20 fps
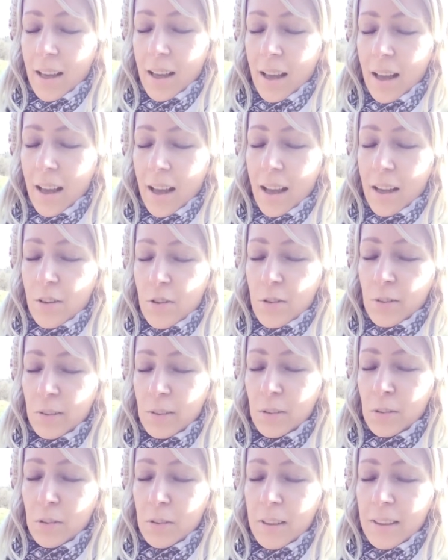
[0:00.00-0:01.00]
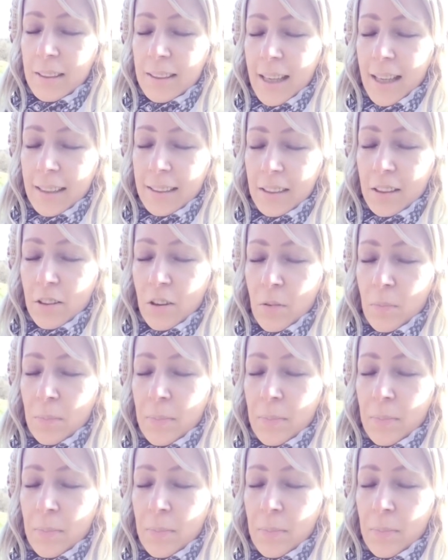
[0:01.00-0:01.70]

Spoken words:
And just do this at your own